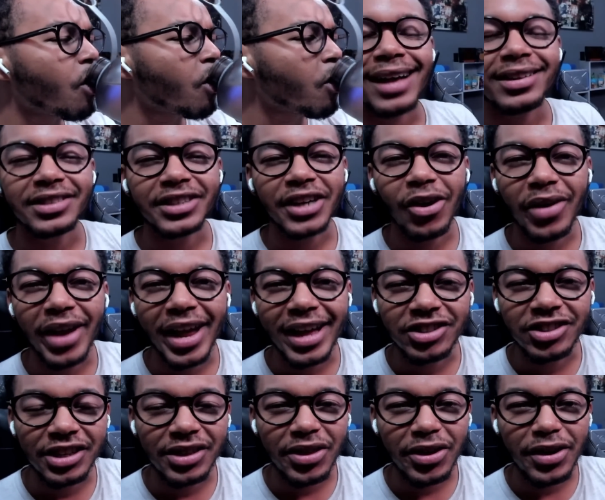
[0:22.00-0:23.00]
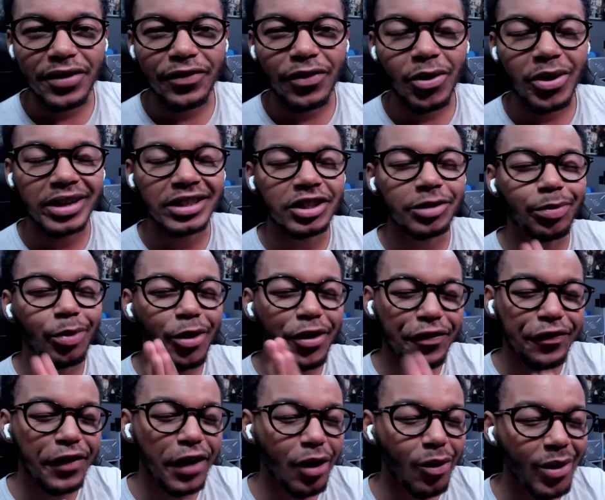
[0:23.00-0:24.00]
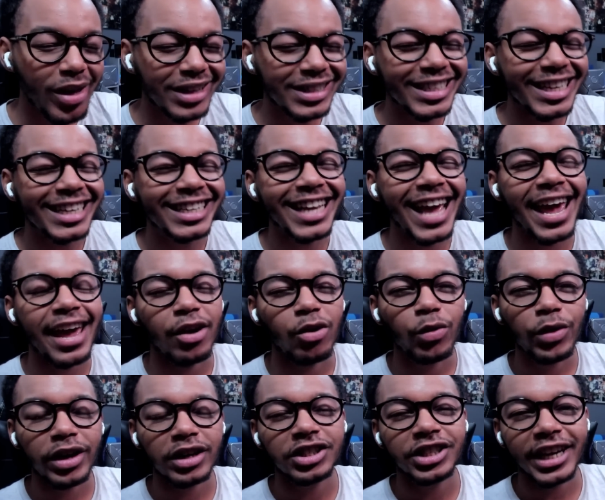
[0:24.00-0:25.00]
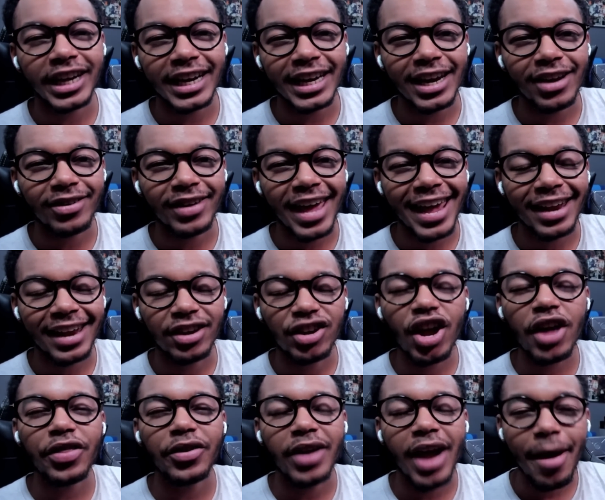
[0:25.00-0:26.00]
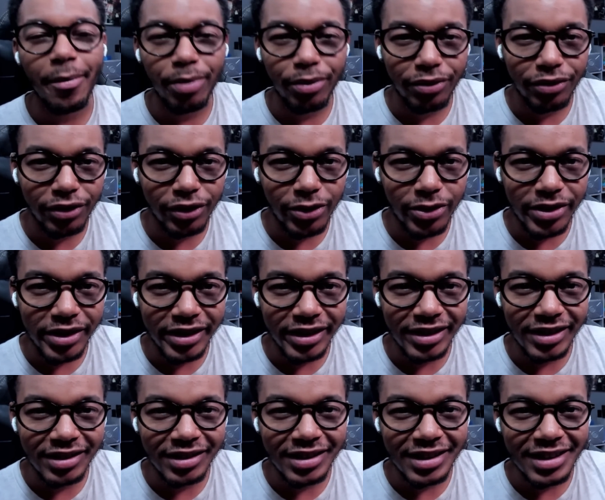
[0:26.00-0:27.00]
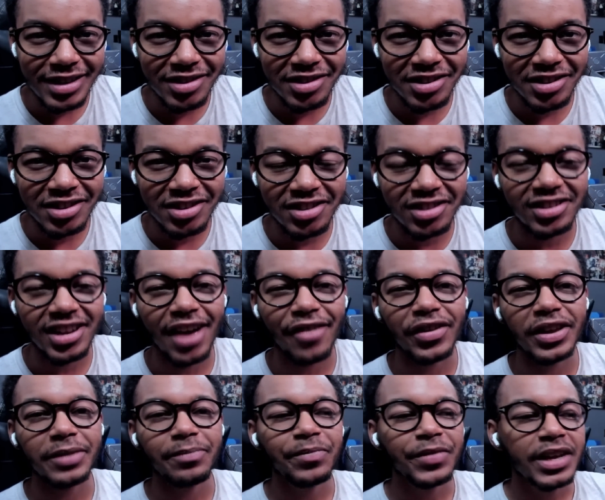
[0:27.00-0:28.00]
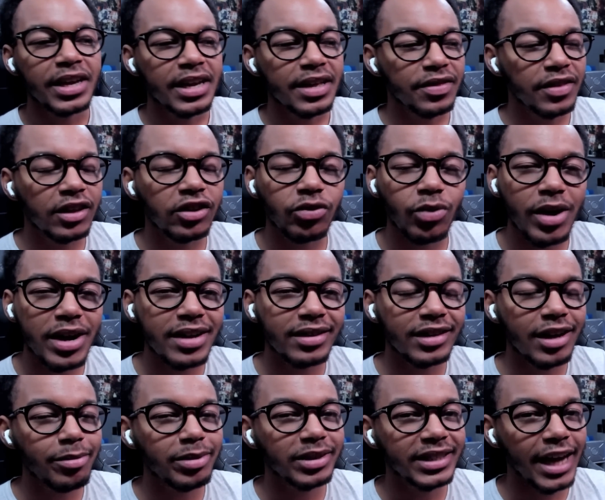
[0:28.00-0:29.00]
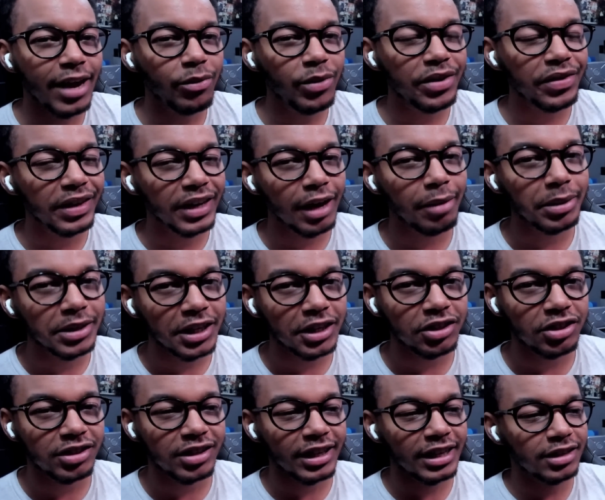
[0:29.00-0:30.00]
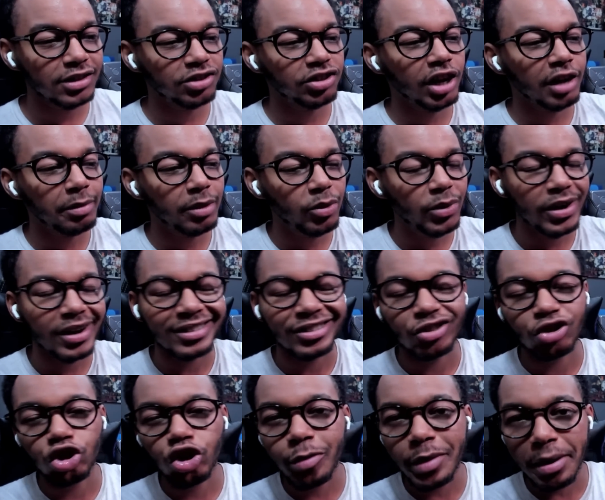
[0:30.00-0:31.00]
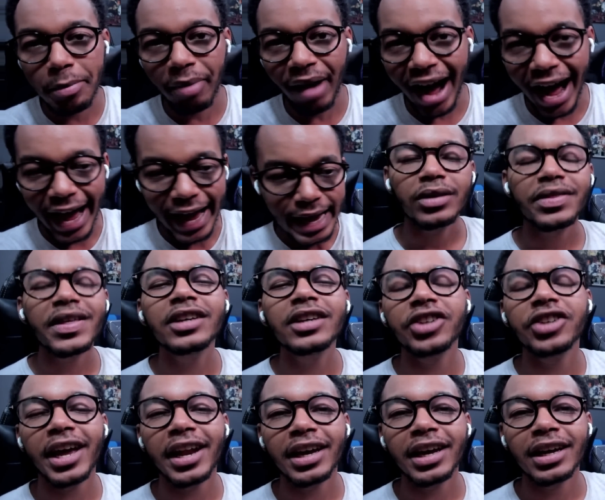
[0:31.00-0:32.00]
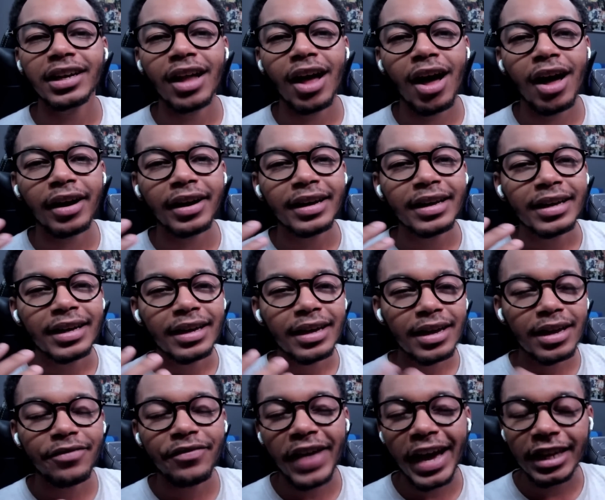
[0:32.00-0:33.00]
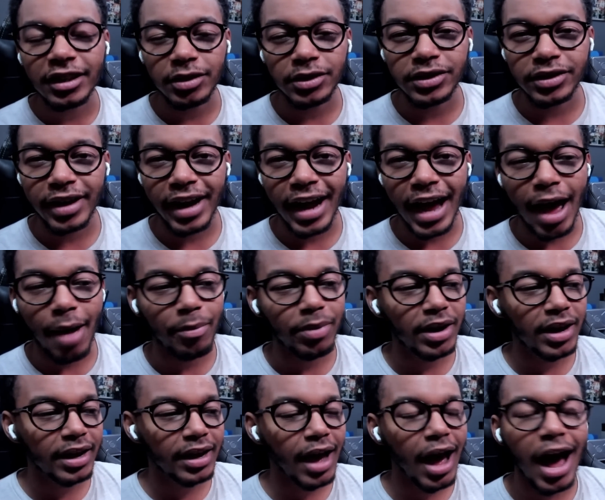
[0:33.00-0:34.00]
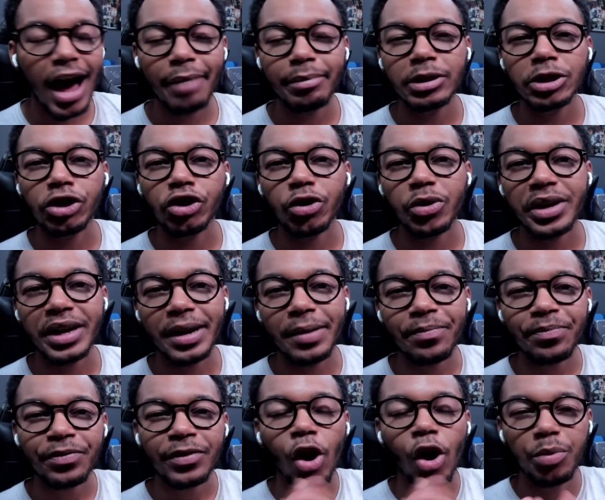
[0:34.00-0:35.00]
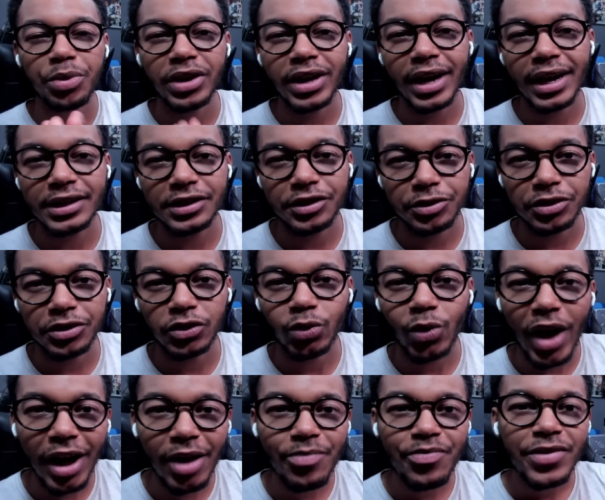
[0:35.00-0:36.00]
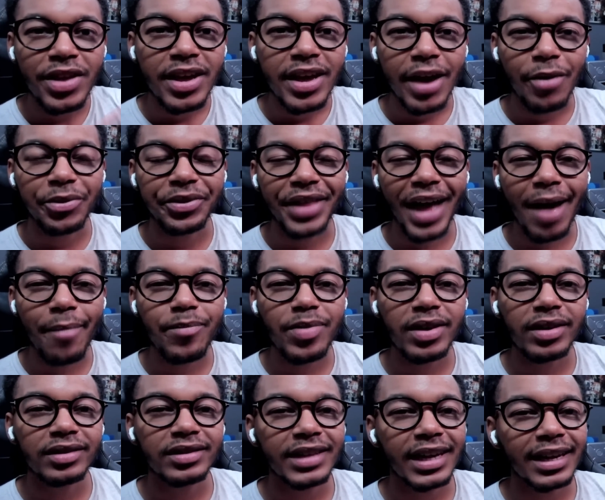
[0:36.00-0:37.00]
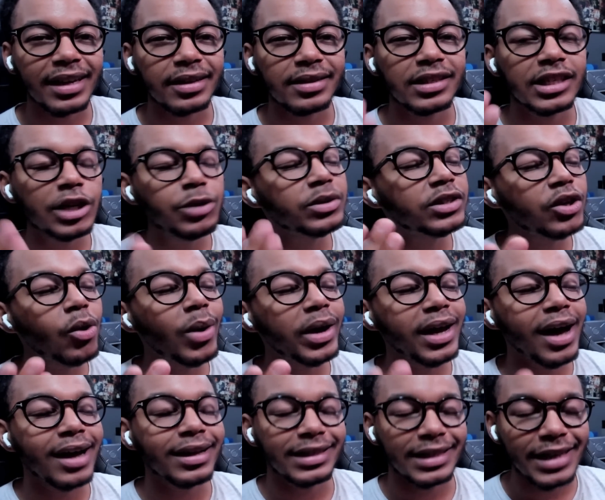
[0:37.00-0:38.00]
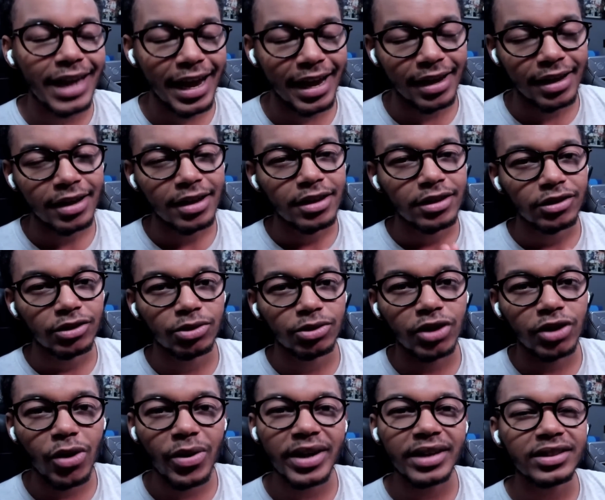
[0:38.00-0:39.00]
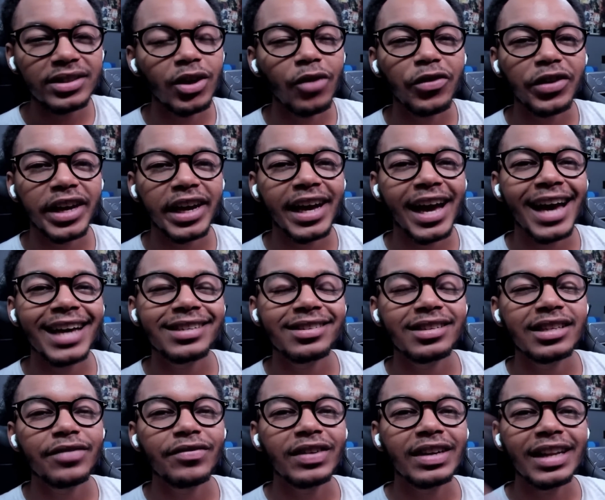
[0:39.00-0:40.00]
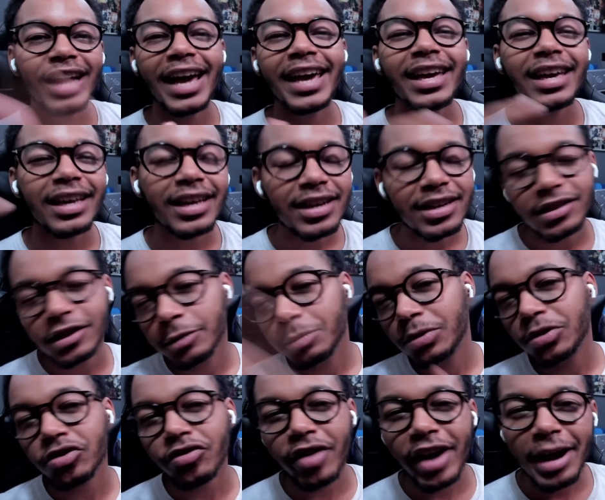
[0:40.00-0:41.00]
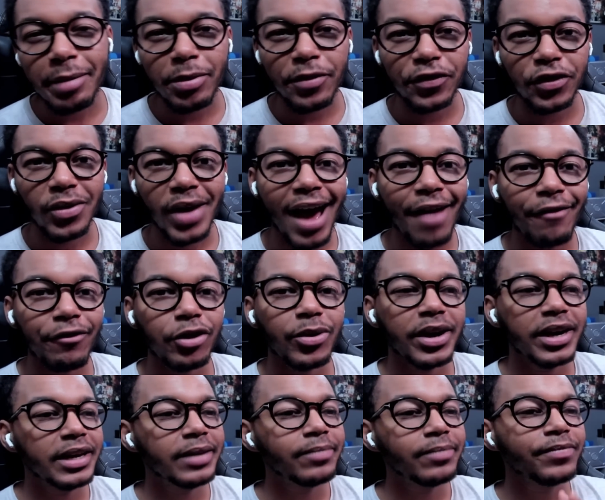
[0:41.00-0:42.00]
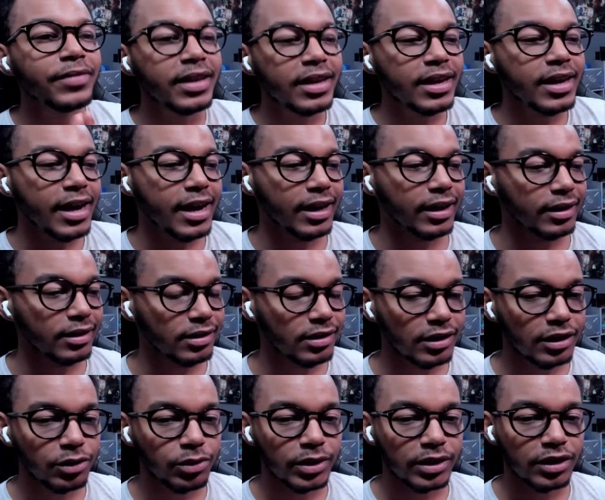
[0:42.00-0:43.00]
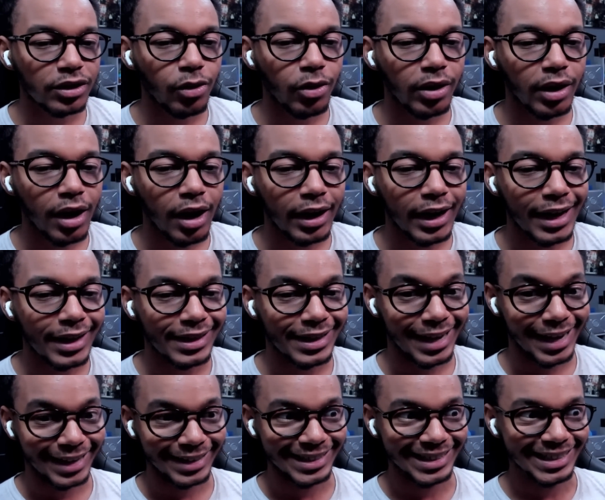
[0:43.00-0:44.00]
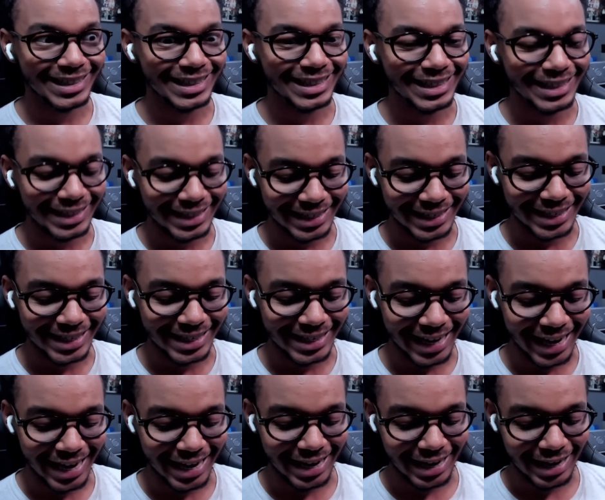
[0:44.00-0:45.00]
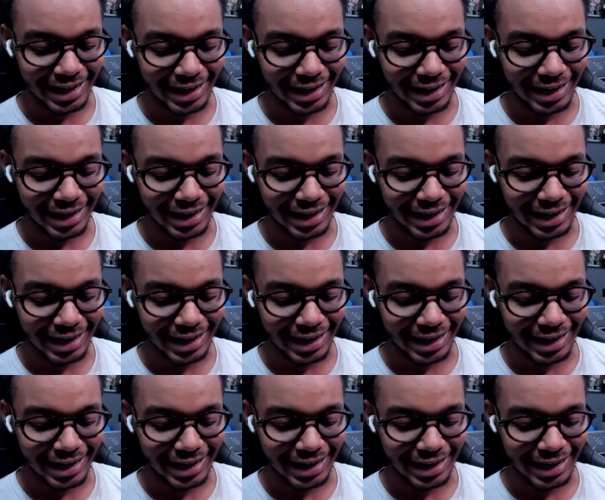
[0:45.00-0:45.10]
How's it going, SG34? It's your boy Farewell. Today, we are checking out another episode into Season 7. This one is number 10. We're in the double digits, ladies and gentlemen. We are zooming by. things are getting along. Advancements are happening. I'm enjoying it. Hope you guys are as well. And with that being said, let's see what's going on today. So as always, don't forget guys to leave a like, subscribe if you haven't already, and let's see what's going on at the SGC today.